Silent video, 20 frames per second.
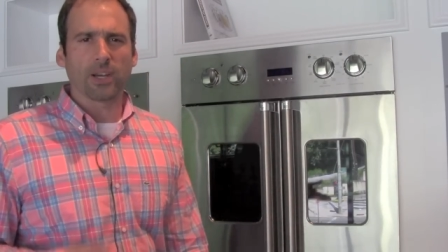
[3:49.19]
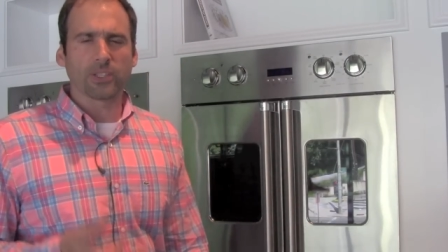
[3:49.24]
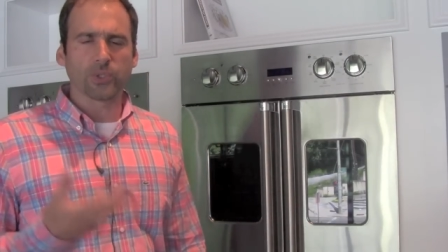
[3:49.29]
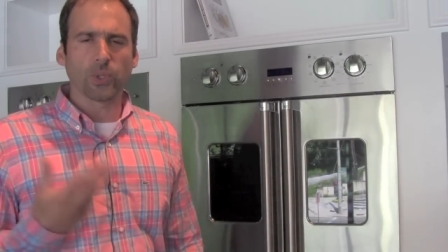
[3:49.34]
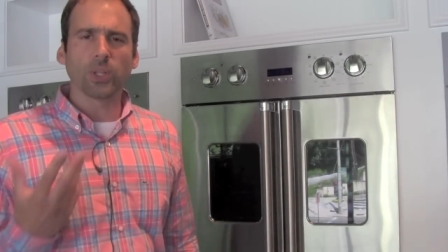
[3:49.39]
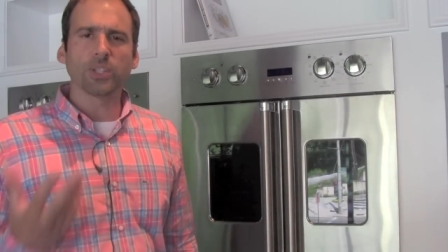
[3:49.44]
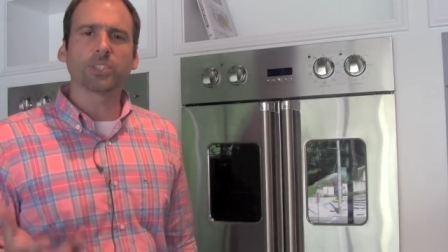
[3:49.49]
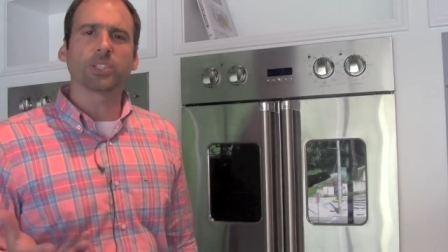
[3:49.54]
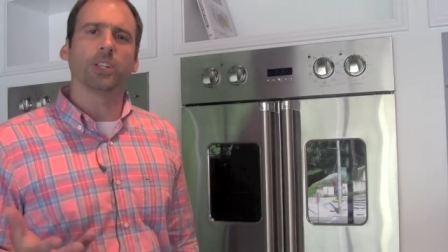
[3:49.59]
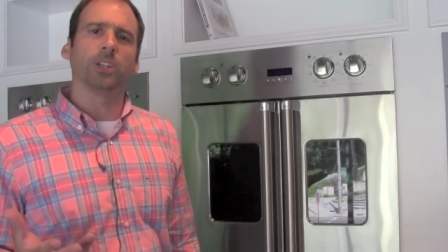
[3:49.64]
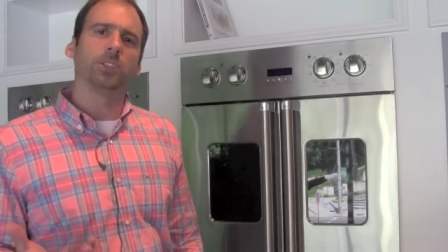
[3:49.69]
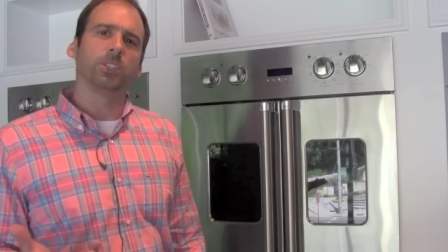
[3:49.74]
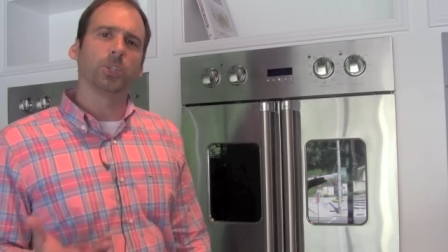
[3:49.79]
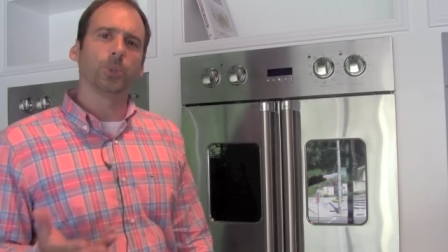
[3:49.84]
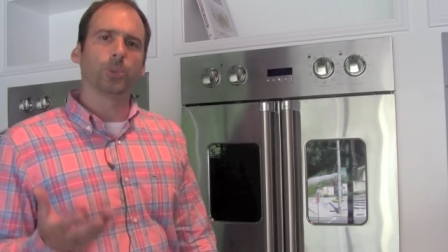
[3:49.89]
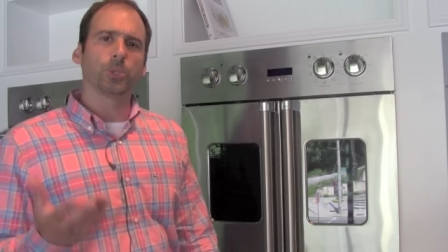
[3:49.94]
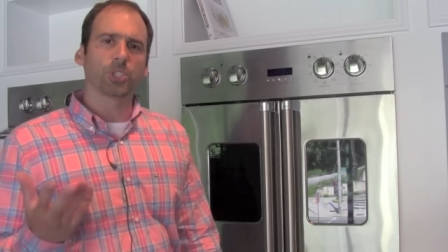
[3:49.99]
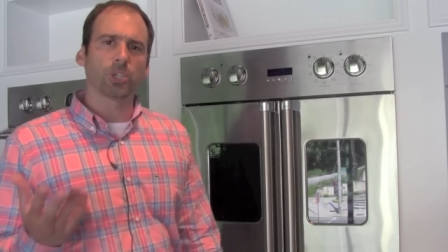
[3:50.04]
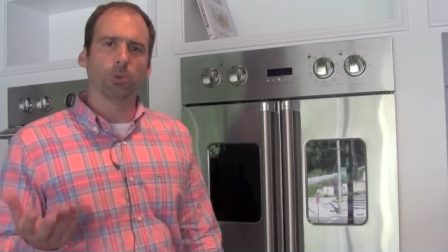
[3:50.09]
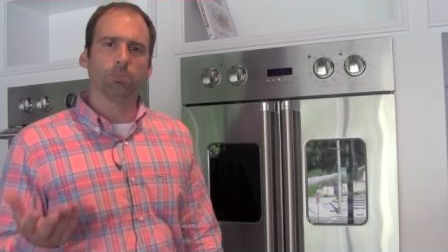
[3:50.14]
Because all it's going to
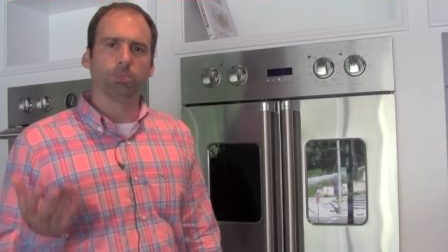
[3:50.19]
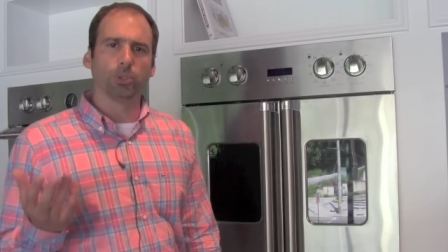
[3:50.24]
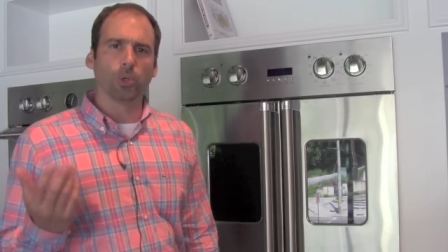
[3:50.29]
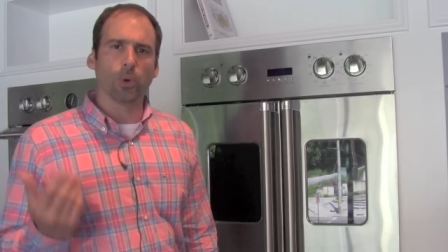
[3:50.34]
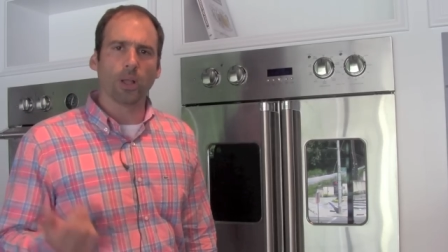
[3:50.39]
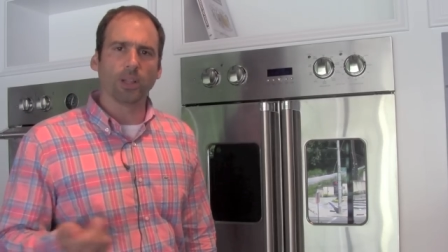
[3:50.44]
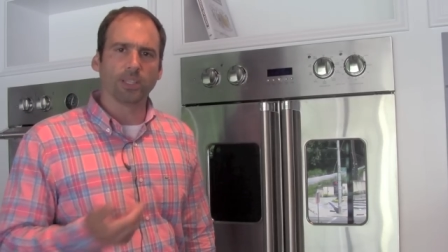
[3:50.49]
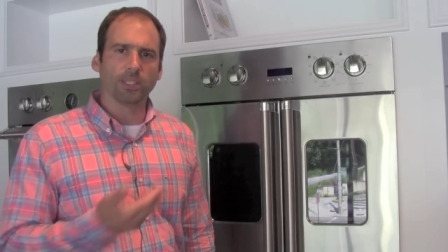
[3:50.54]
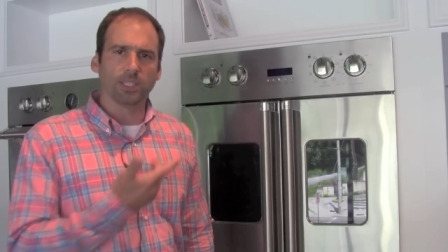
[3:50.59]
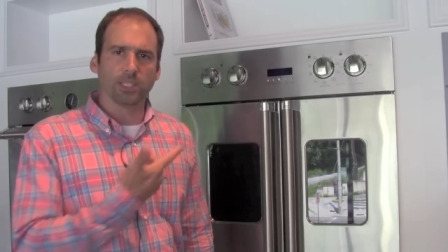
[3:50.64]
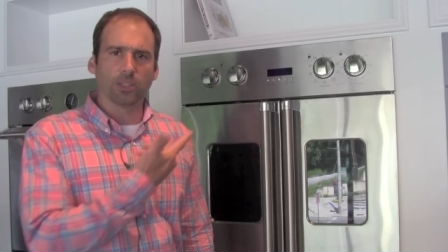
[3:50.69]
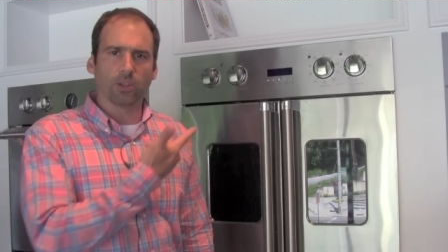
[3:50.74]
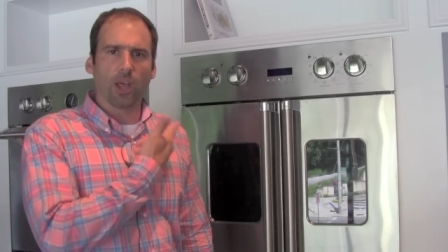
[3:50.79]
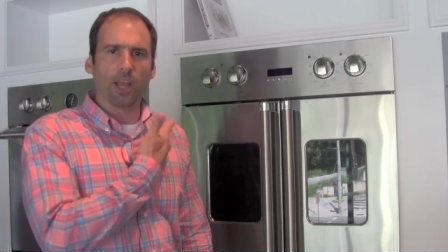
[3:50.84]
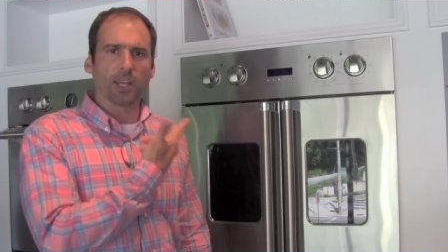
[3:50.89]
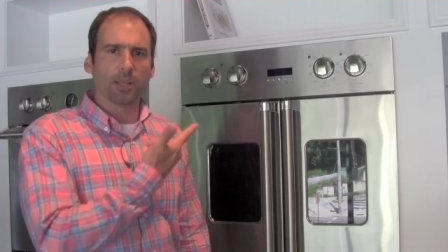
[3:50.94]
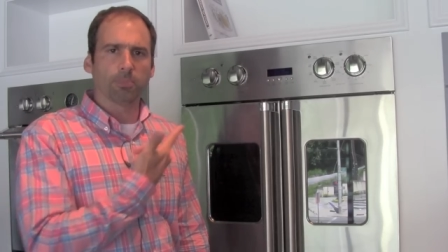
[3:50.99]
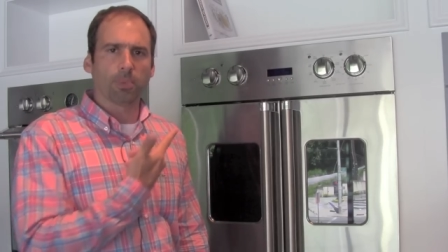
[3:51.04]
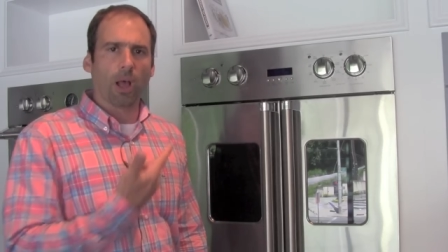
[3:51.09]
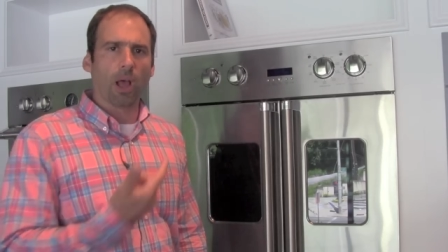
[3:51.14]
do is show blue LED
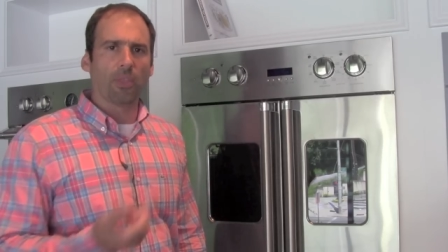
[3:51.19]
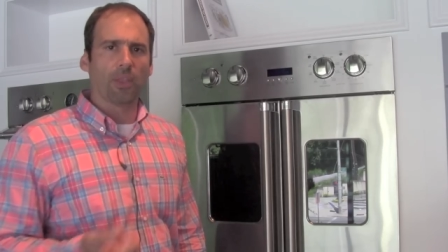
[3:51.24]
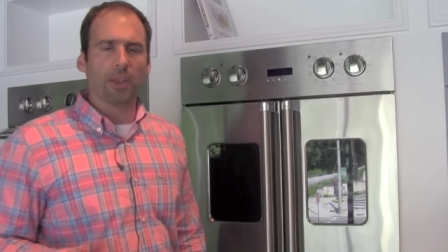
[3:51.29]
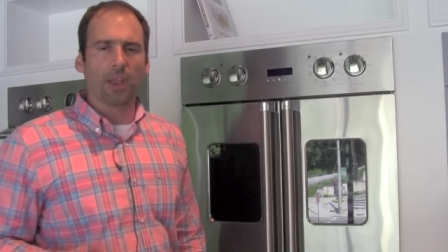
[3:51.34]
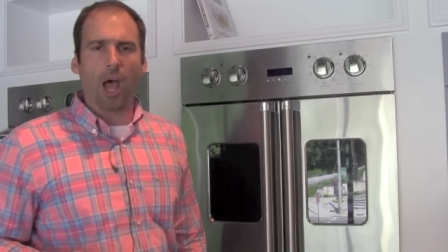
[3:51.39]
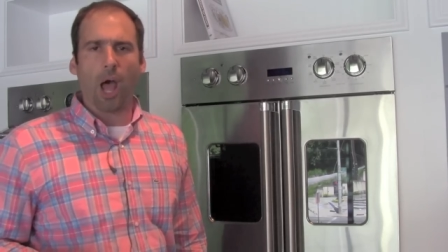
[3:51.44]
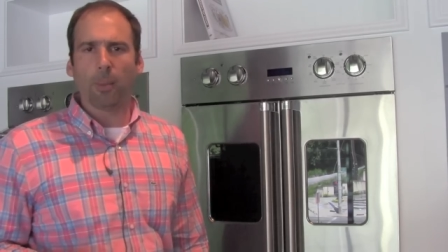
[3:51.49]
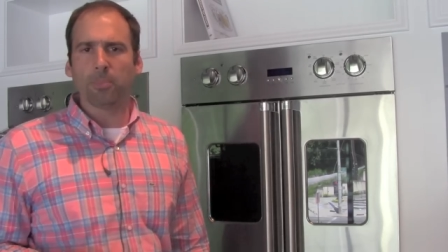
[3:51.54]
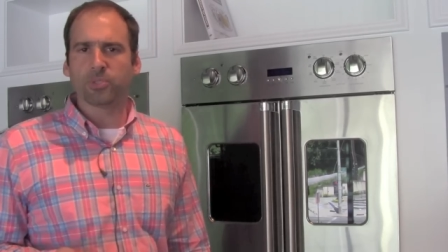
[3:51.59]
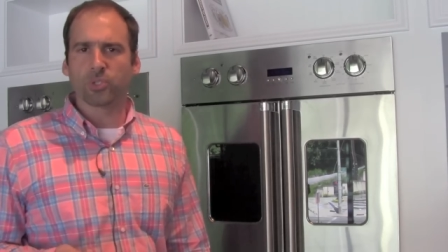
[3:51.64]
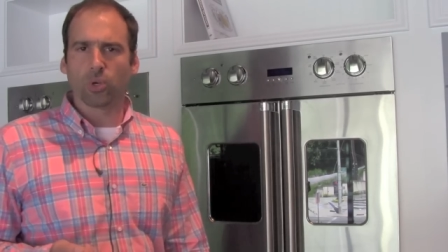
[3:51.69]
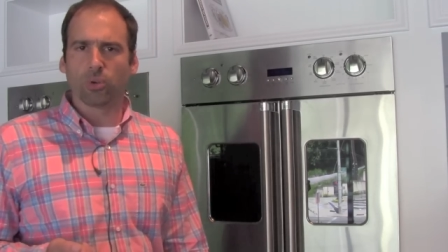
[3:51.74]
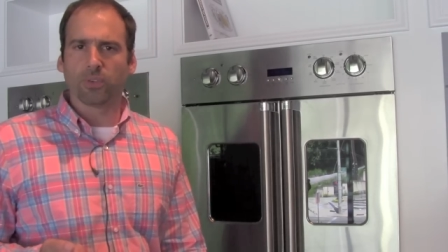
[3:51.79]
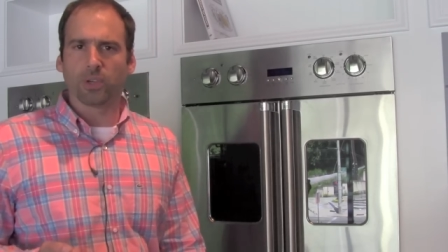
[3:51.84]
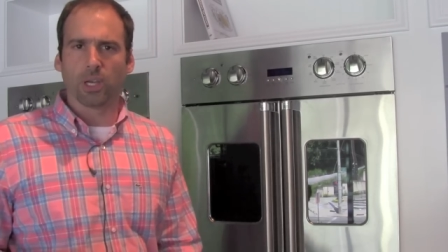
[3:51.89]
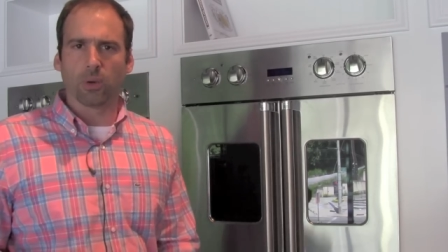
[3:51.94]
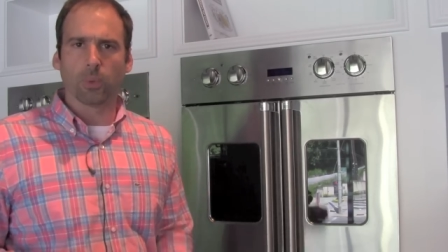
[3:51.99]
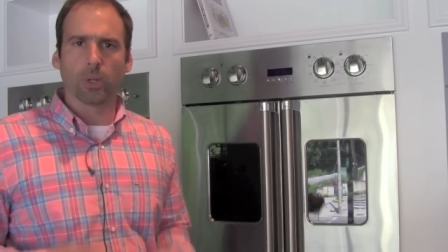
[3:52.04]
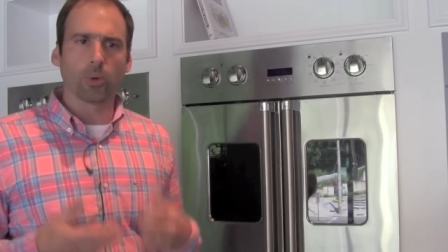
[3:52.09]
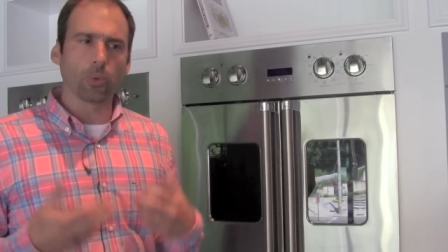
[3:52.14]
lighting behind the knobs over
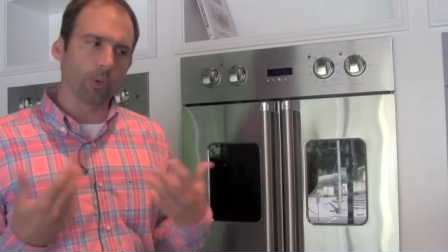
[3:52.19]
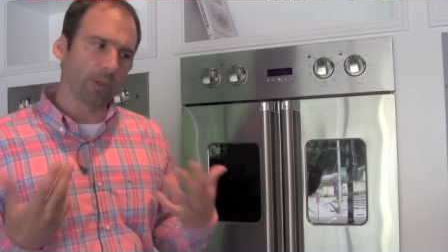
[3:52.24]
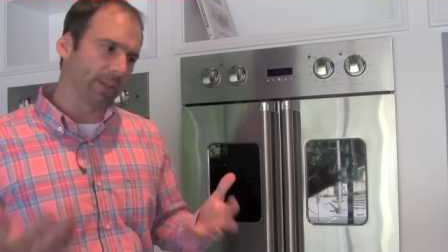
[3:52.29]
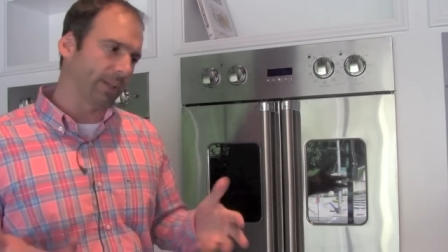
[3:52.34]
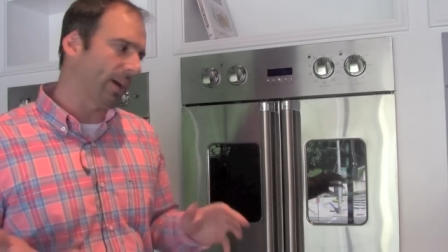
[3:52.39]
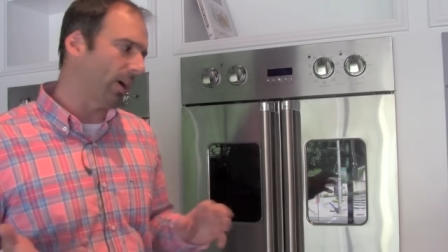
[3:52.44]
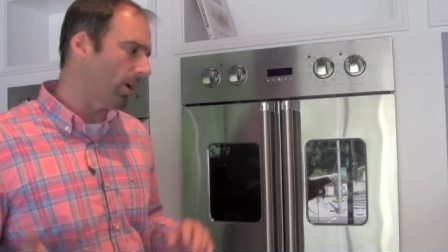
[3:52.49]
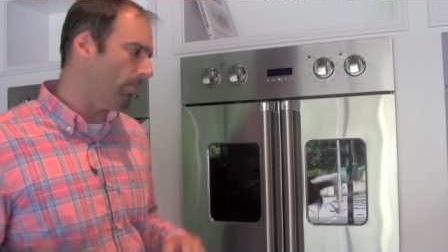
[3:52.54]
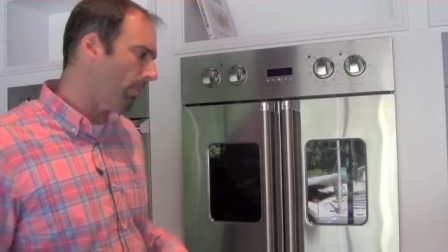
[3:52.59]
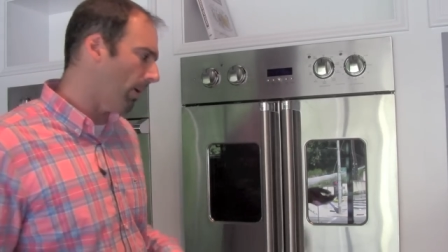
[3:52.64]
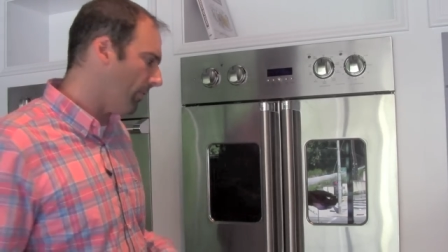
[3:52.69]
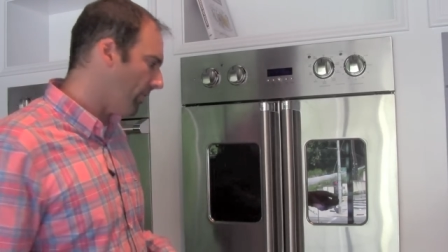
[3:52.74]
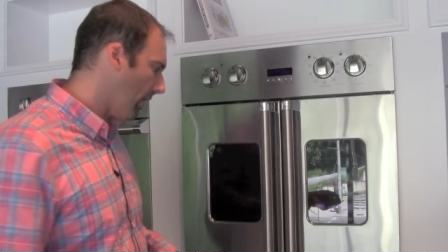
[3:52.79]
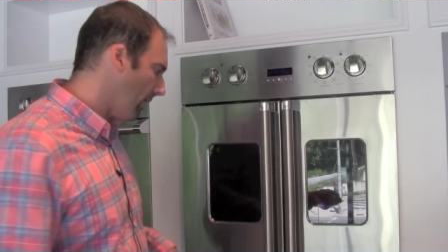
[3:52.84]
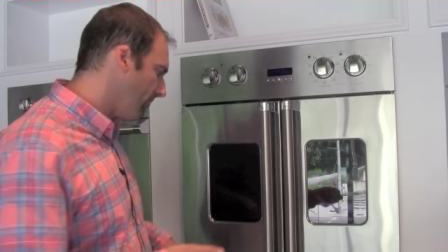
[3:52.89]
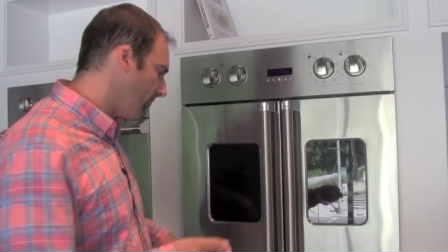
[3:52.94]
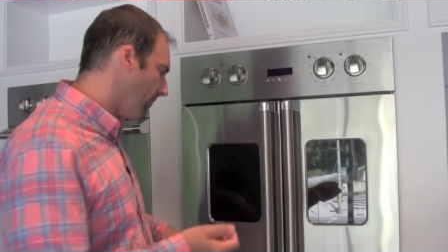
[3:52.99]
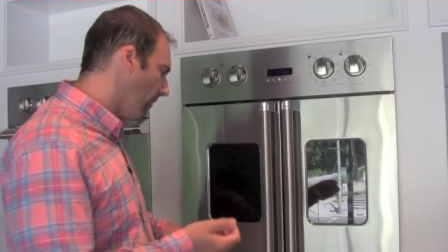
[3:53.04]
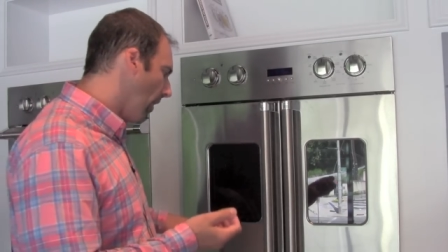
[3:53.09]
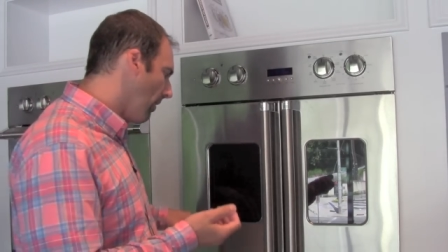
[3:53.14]
here, we don't really care about
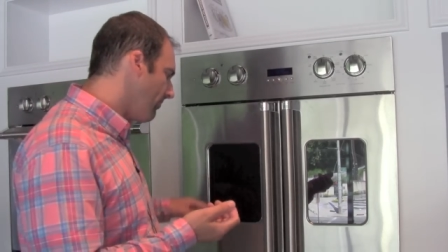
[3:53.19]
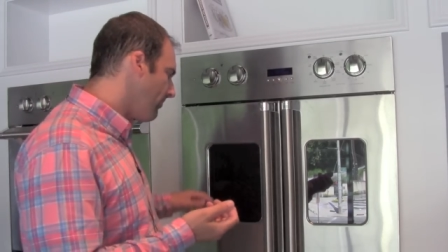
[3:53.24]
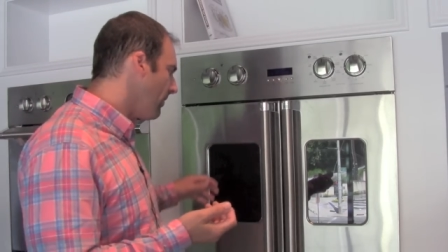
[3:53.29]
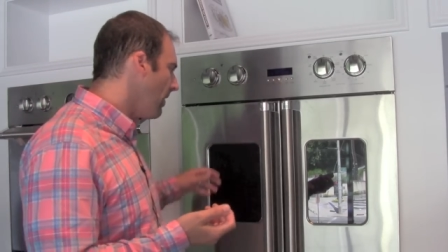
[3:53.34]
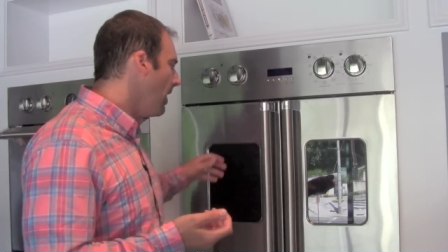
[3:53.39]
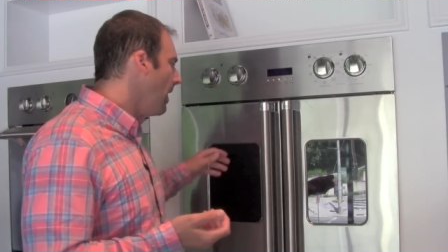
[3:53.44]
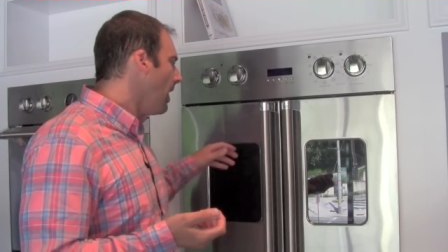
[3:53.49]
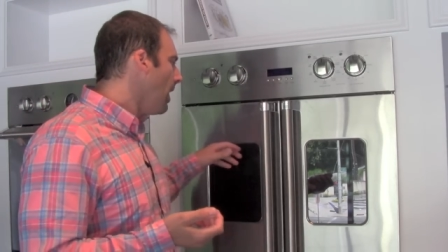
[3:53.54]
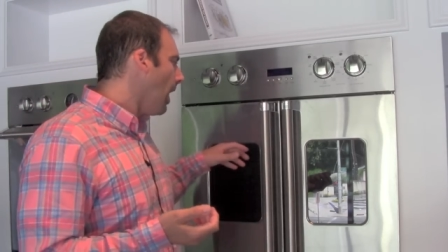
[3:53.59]
that fluff.